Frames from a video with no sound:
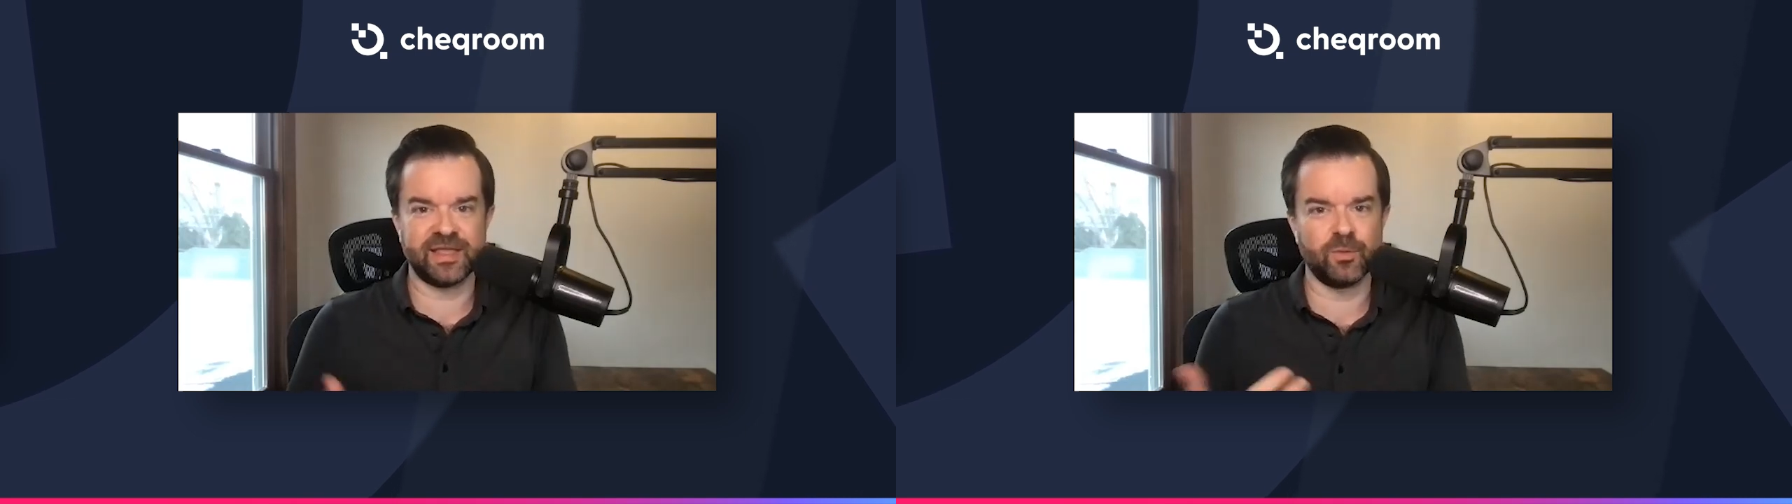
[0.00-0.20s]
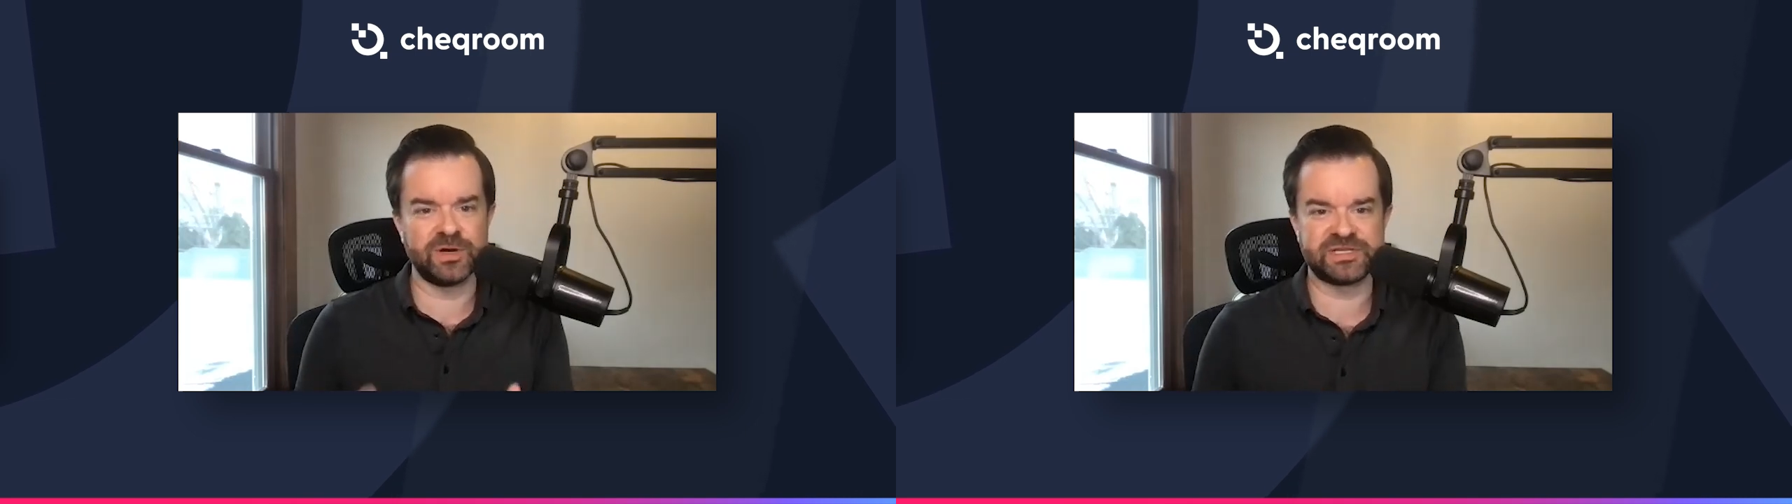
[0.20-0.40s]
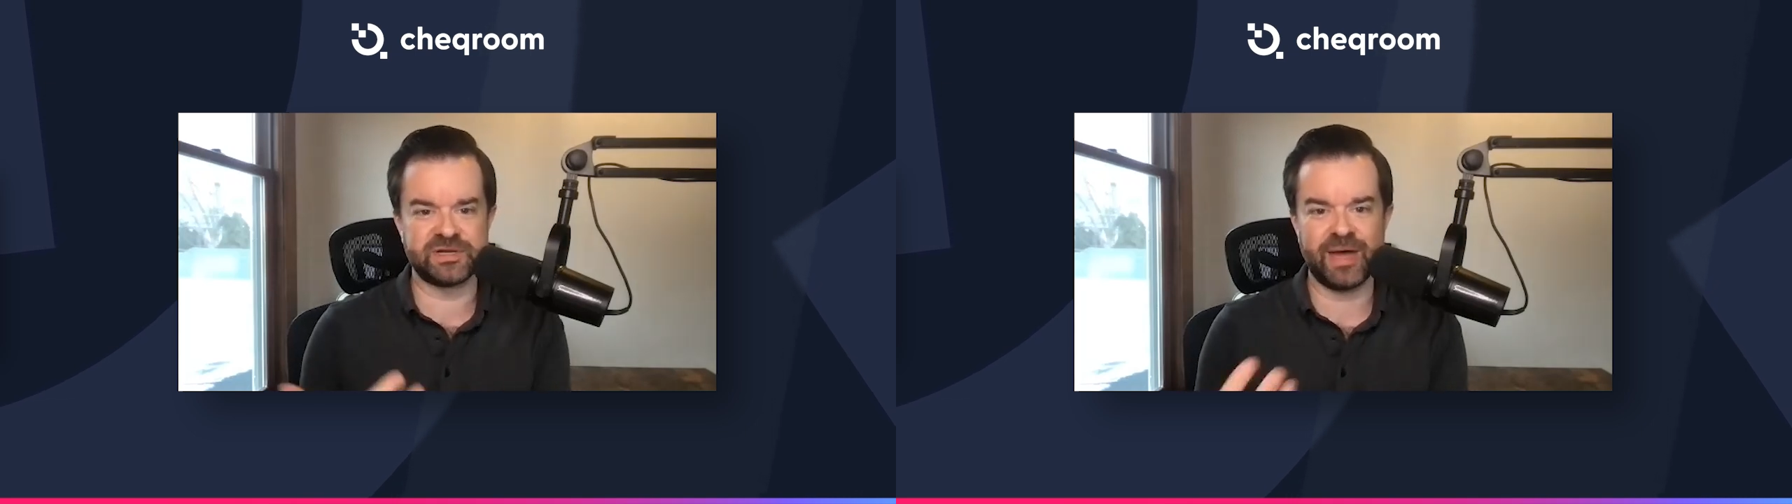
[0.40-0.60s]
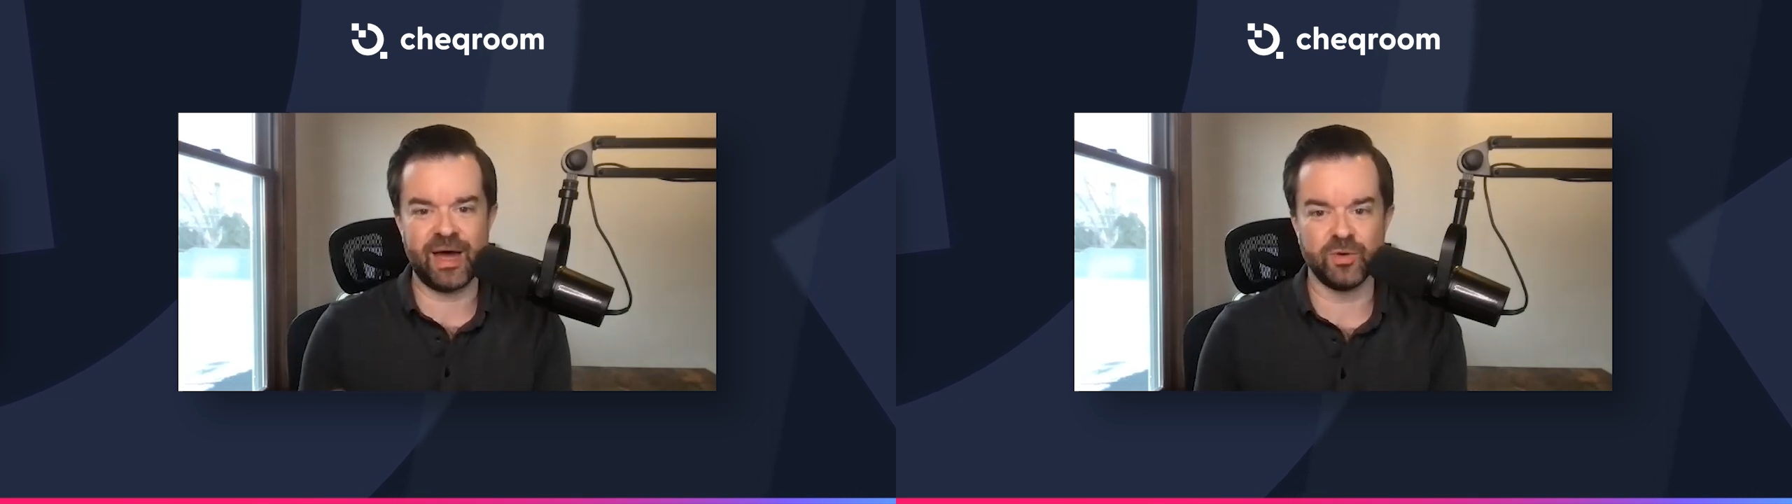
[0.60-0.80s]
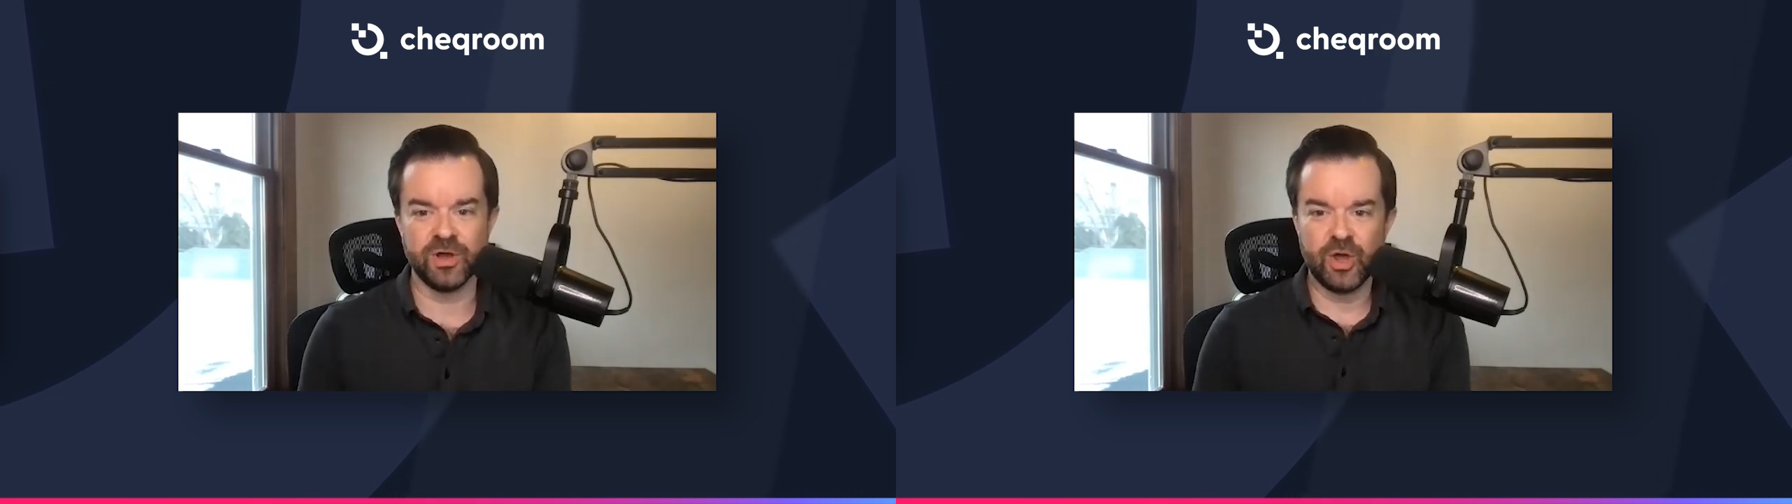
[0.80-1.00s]
Like, what is it
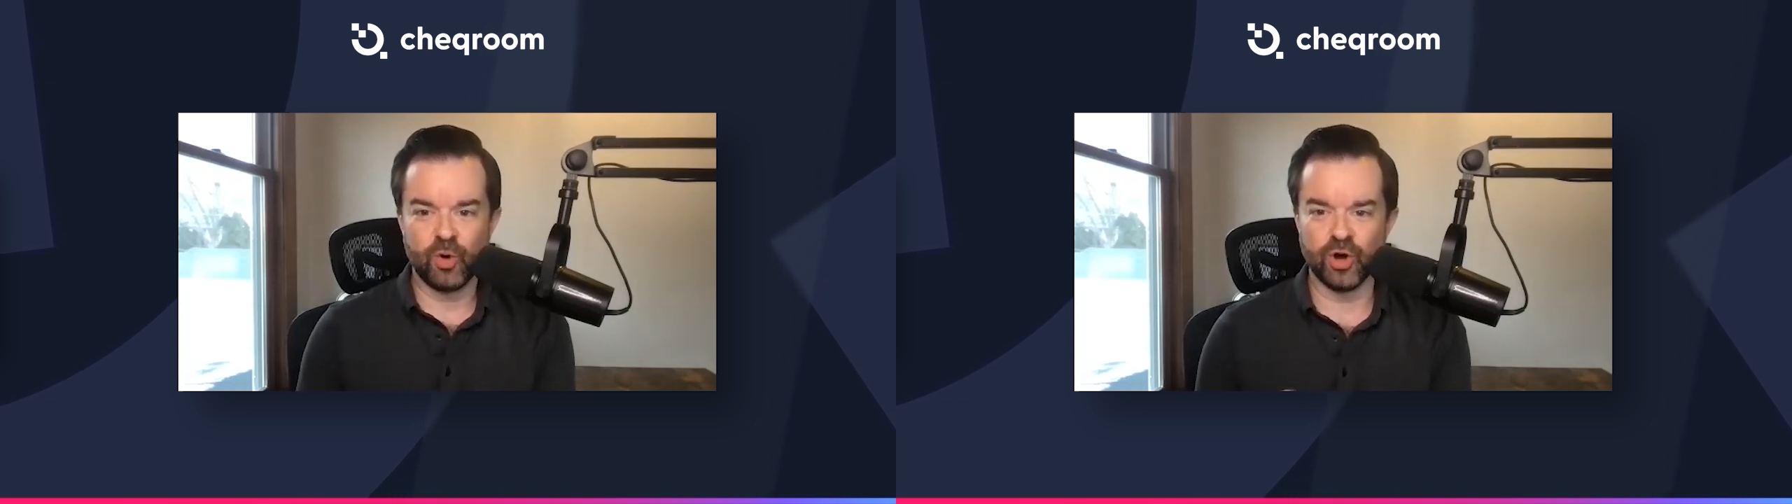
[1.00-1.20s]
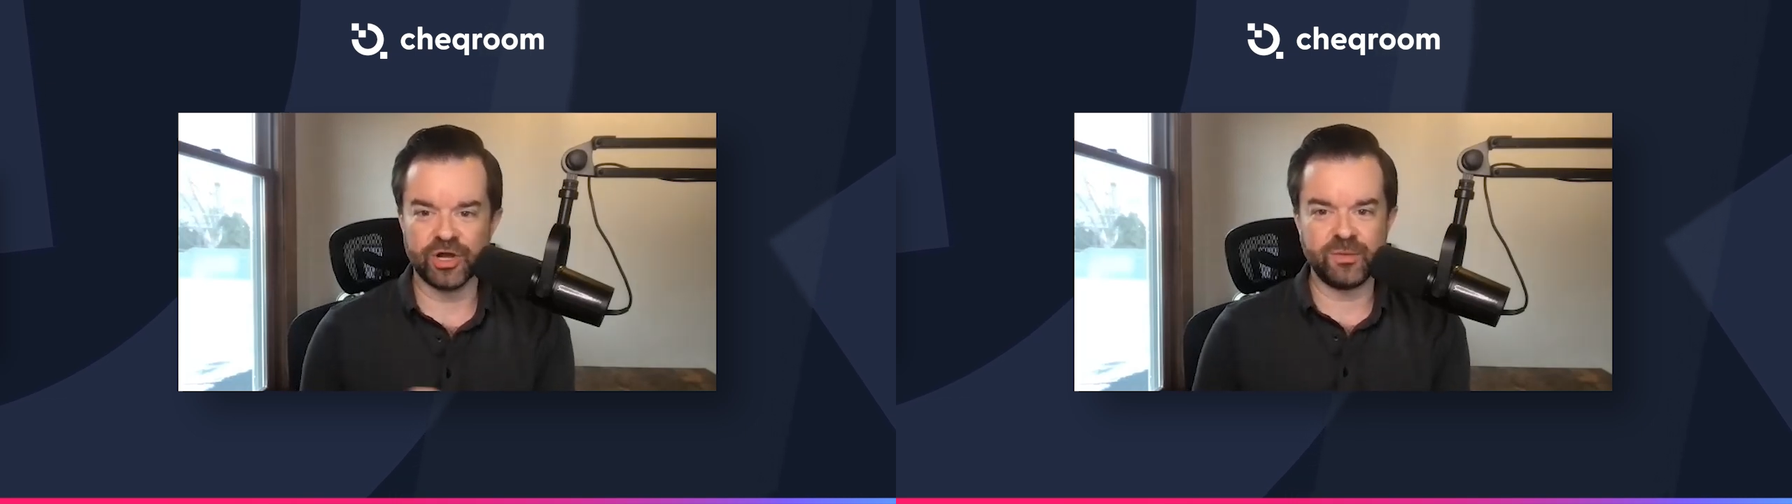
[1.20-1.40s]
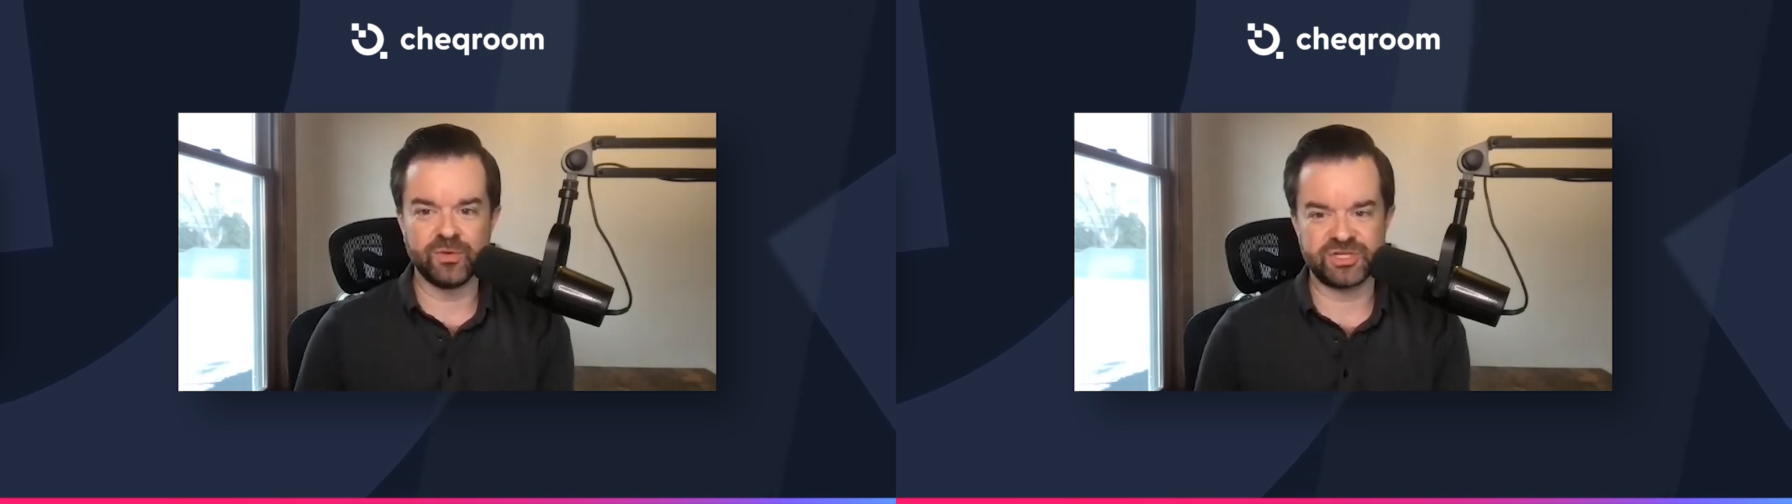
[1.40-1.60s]
about working